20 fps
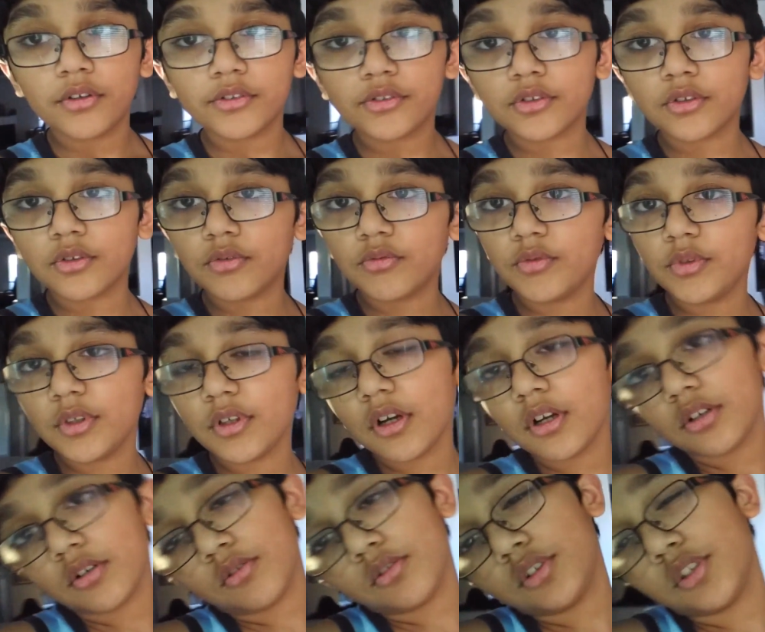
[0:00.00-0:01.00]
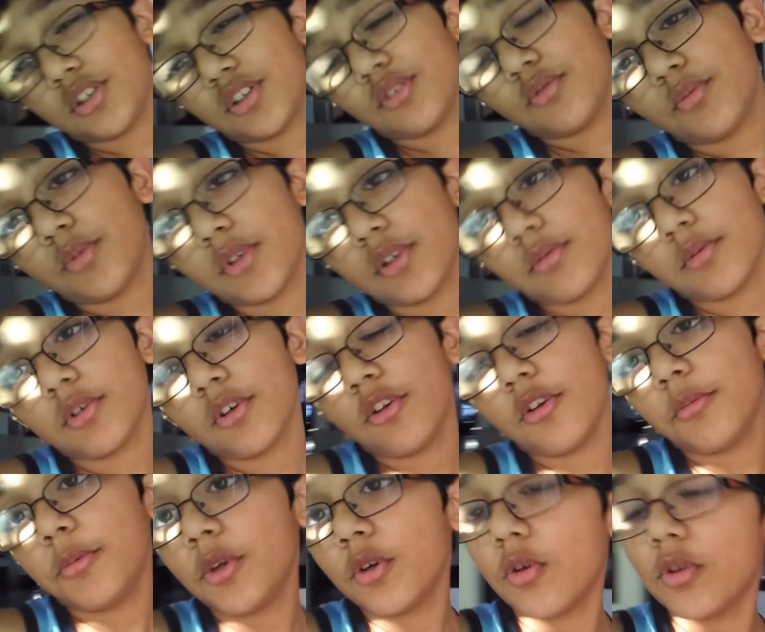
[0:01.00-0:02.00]
So we are only we're
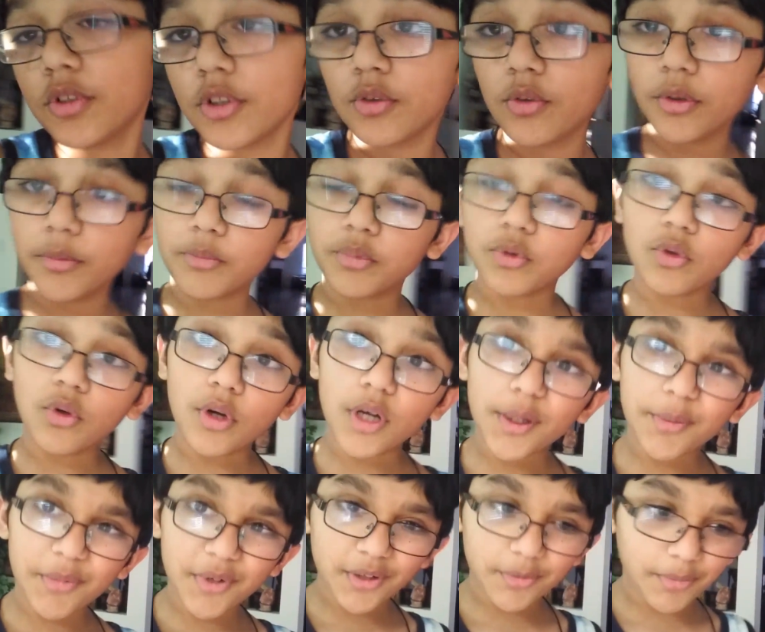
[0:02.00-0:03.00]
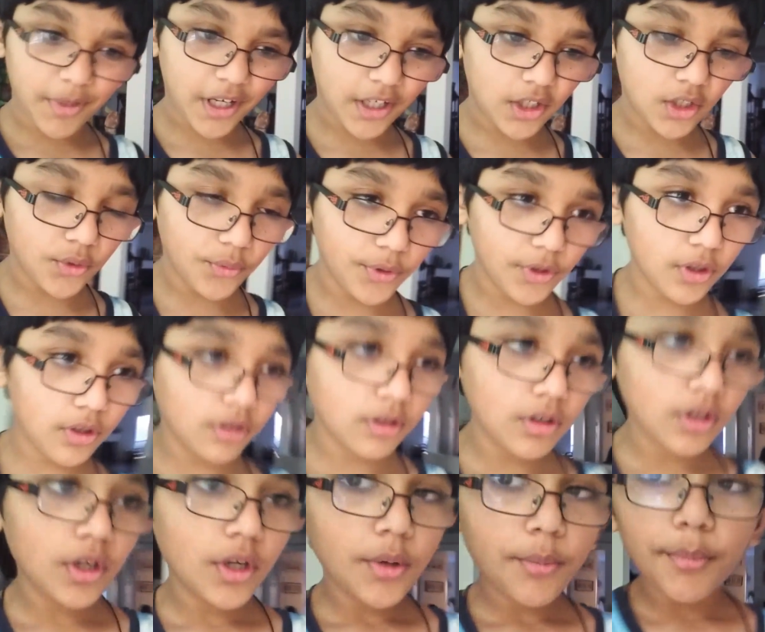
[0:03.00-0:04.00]
gonna be only doing pro am and my career,
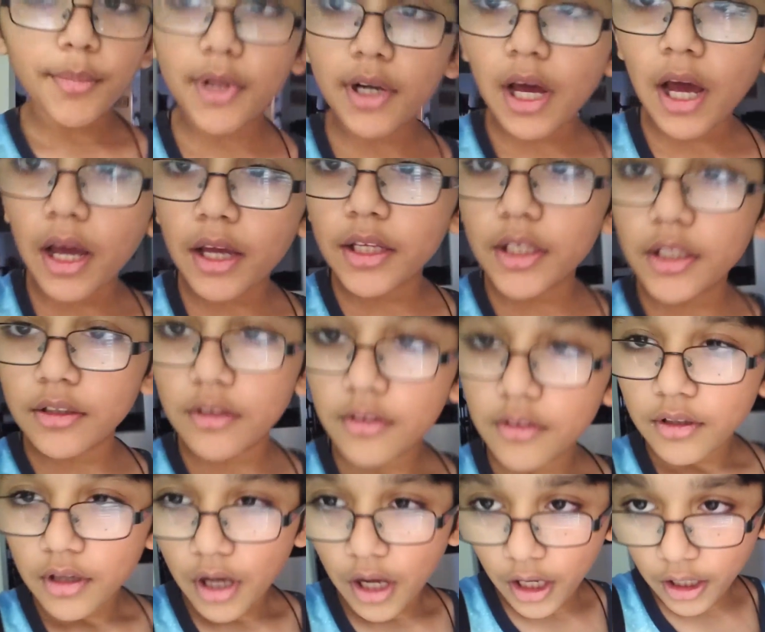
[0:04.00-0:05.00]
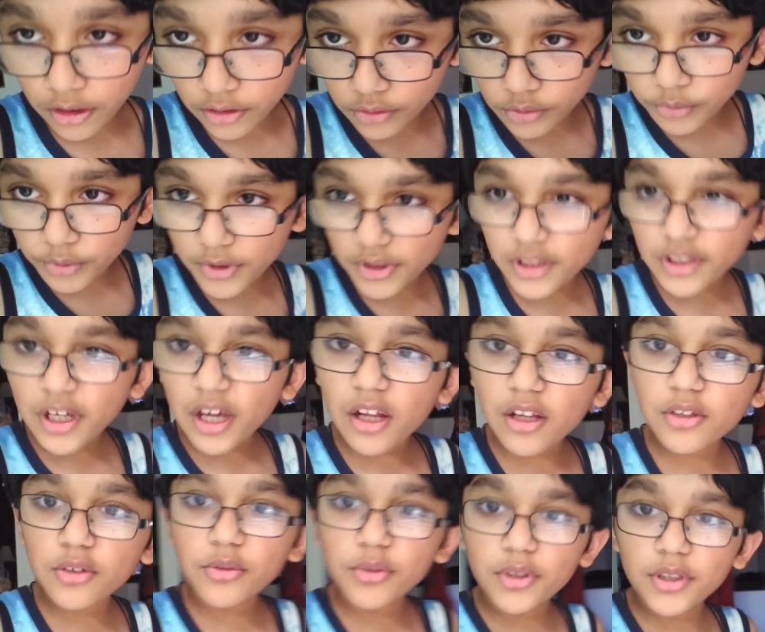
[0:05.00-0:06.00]
but I'll do it.
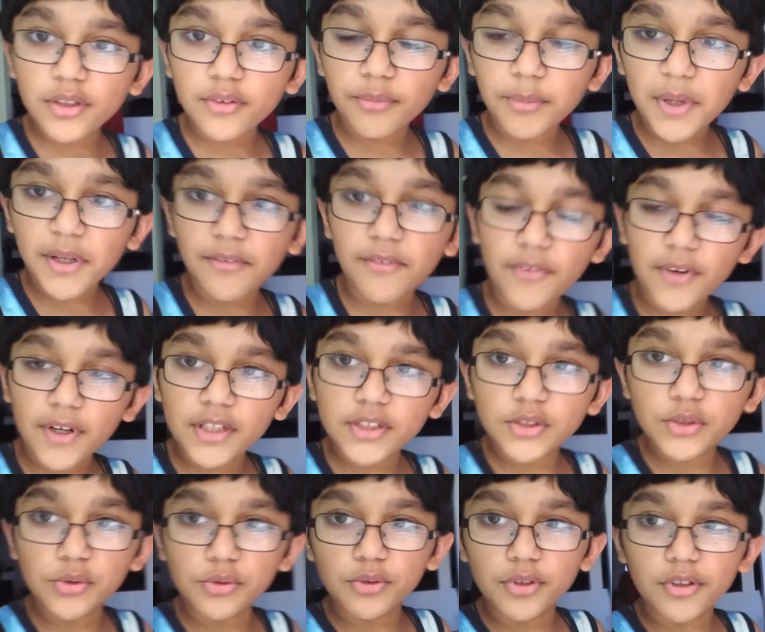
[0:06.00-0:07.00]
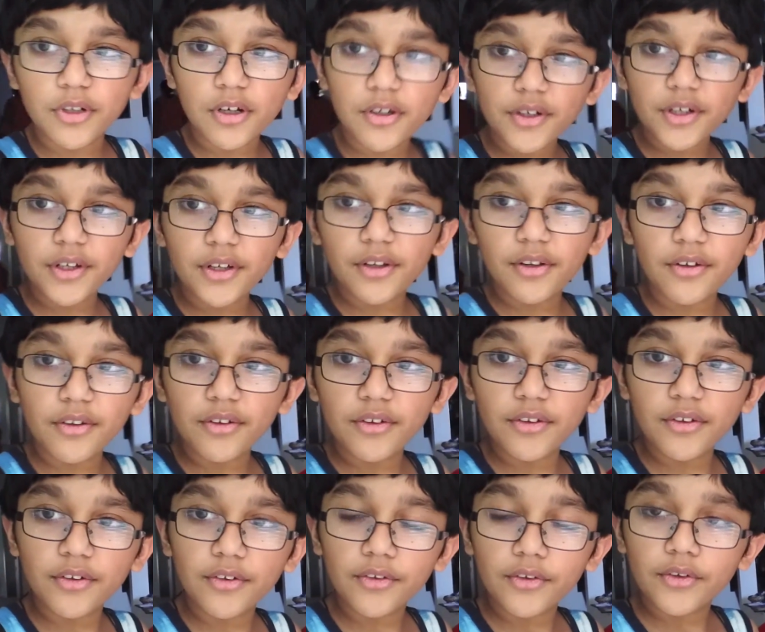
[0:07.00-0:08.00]
I'll do it if my friends do it. All right.
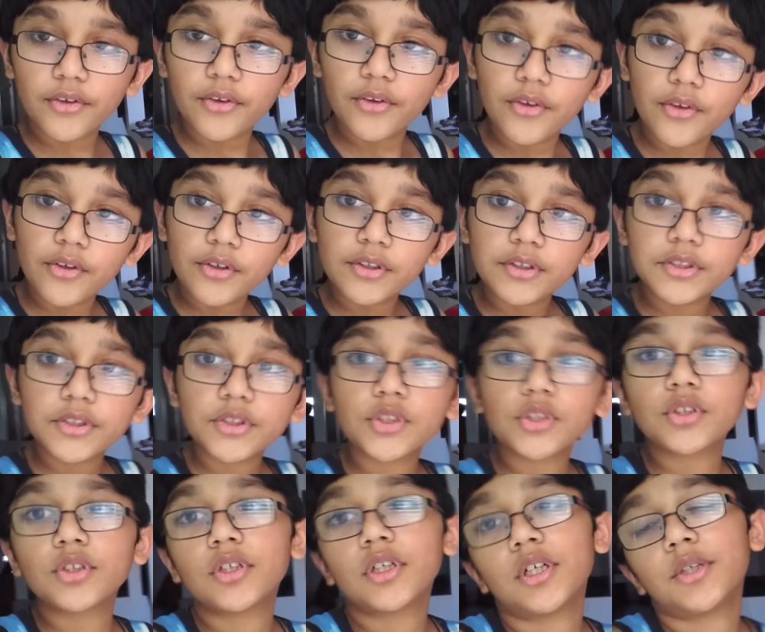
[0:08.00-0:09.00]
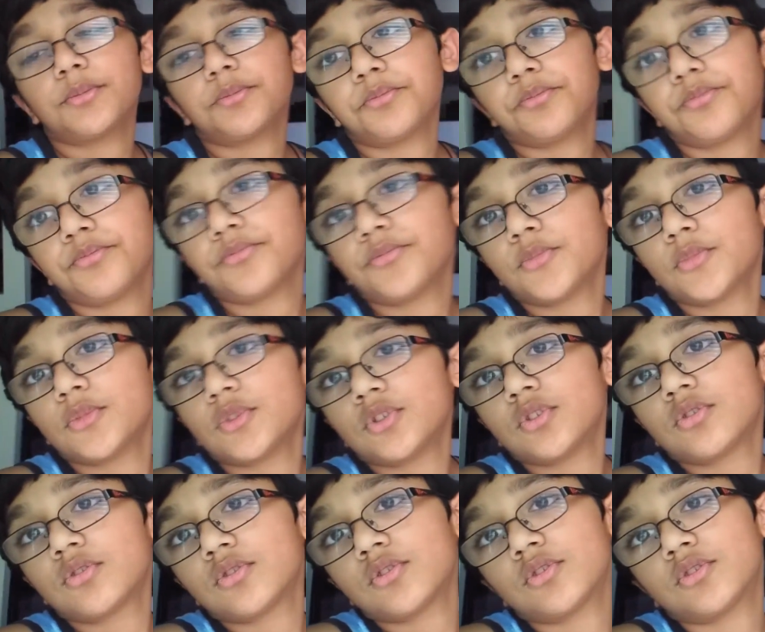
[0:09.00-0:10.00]
So yeah.
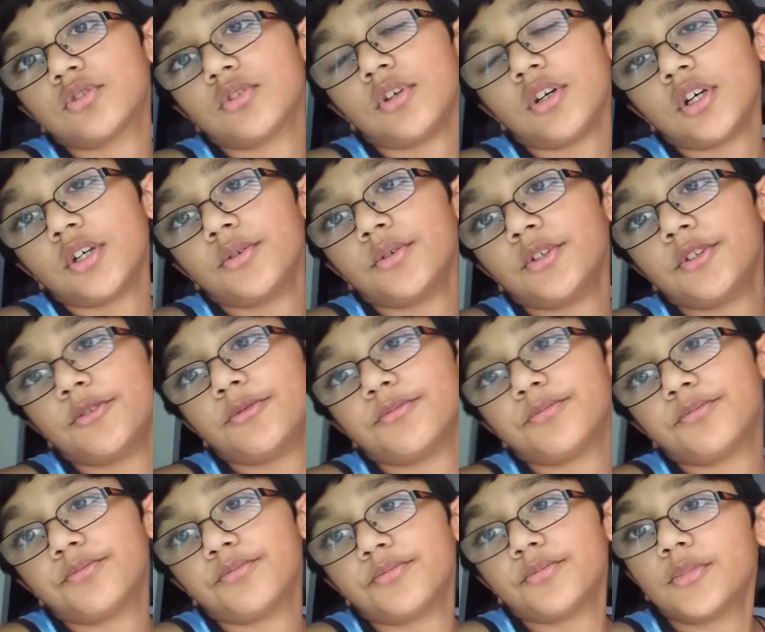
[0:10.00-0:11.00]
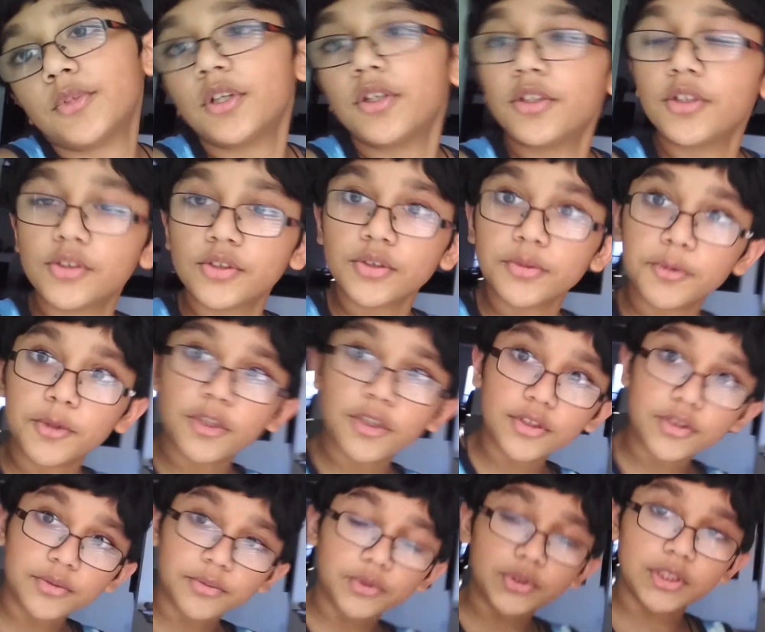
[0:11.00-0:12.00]
So sorry, and it's your
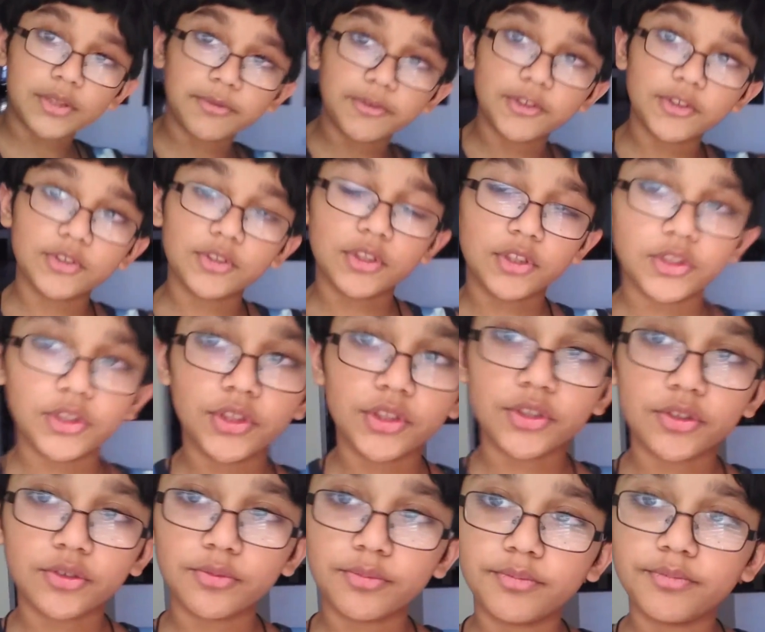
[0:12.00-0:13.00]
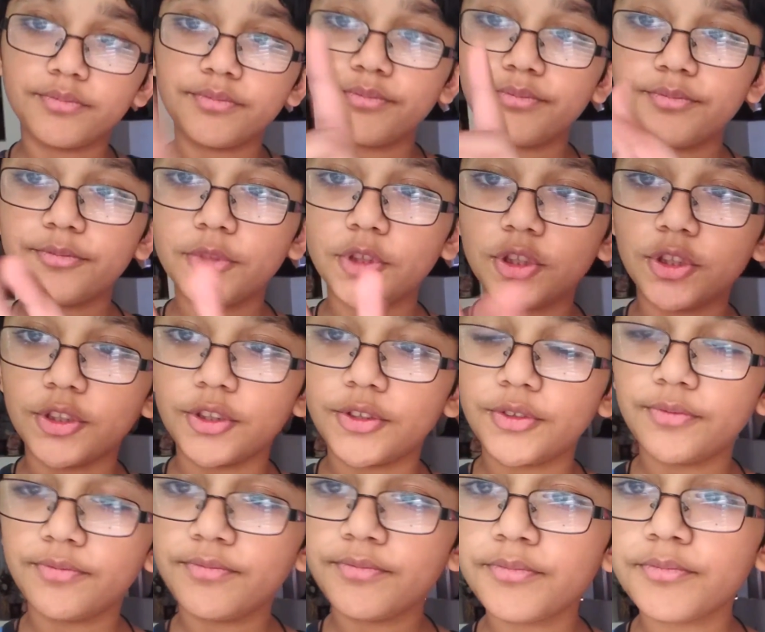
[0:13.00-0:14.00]
boss and friends. You're signing out. Peace.